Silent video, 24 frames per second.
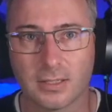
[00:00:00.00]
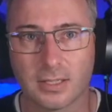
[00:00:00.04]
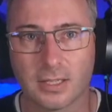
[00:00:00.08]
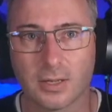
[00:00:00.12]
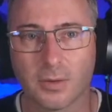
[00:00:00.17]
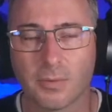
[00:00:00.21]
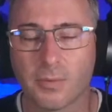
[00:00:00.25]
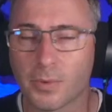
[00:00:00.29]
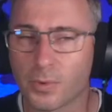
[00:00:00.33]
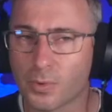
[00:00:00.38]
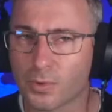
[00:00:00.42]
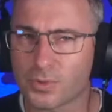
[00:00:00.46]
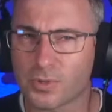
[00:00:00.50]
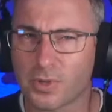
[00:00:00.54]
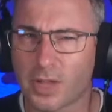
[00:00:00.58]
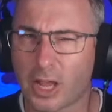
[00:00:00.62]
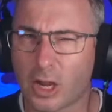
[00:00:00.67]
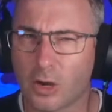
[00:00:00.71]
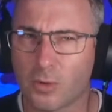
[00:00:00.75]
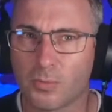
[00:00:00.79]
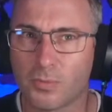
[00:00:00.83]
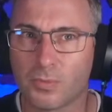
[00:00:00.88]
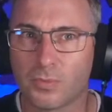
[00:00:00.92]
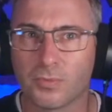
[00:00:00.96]
would also
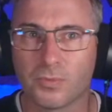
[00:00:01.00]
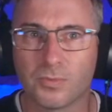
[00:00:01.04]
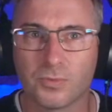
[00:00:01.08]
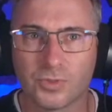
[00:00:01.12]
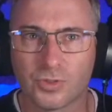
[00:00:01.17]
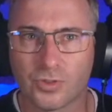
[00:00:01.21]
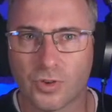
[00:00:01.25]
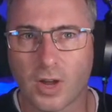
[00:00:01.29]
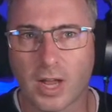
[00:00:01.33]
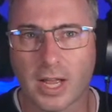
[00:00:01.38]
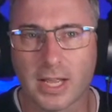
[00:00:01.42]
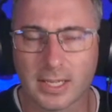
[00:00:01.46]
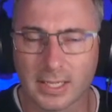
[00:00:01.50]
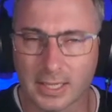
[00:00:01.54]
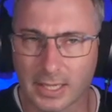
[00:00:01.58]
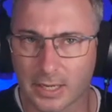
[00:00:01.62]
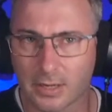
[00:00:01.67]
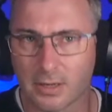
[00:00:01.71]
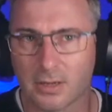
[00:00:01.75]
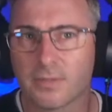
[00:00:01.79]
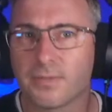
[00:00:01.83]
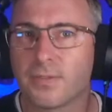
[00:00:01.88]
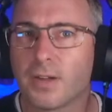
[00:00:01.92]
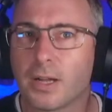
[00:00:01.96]
help try and
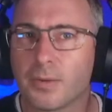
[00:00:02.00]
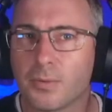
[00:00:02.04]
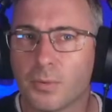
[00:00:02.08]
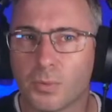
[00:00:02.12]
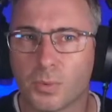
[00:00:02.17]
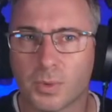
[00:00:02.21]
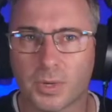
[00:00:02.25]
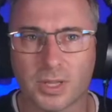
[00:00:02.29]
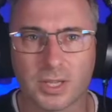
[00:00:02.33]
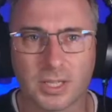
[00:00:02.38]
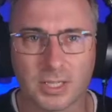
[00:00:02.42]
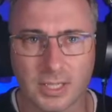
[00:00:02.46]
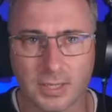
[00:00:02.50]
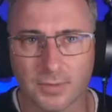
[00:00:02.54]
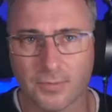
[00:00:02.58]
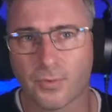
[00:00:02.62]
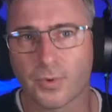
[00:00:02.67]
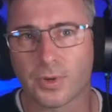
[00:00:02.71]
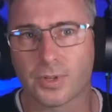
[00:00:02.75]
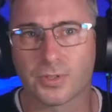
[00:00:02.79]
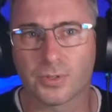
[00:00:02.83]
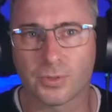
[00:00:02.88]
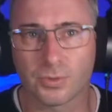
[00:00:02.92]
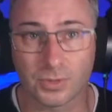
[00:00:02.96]
clarify, well, what are the
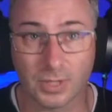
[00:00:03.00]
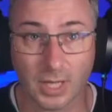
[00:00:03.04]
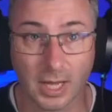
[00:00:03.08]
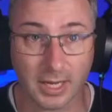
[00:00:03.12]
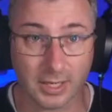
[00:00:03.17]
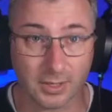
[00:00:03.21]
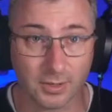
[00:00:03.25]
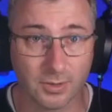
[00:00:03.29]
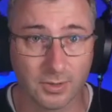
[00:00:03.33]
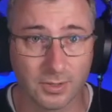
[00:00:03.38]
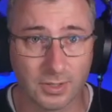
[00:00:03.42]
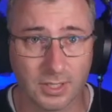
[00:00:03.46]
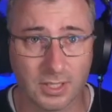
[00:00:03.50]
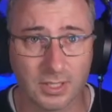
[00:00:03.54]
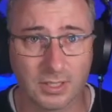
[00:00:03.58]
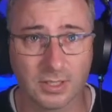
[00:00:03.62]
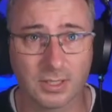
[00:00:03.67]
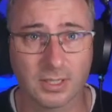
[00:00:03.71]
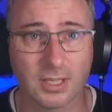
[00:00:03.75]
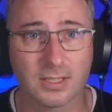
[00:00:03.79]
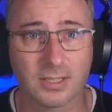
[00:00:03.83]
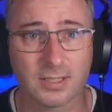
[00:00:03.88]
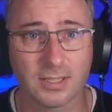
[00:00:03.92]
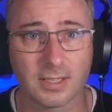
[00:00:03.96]
differential diagnoses and
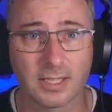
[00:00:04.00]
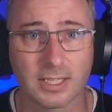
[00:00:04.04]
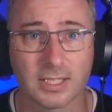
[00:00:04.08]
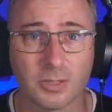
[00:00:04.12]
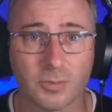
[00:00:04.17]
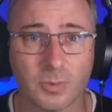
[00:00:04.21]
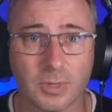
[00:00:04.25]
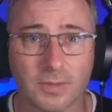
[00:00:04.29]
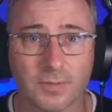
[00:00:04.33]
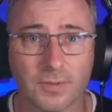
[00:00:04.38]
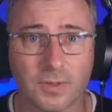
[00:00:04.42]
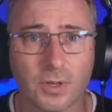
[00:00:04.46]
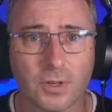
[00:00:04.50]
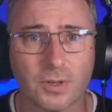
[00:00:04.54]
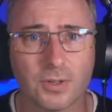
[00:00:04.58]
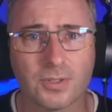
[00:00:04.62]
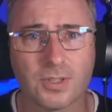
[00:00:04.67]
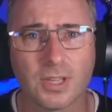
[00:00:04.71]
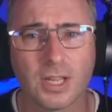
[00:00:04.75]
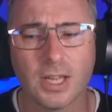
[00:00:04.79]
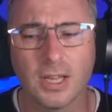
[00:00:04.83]
does it lead to any of those?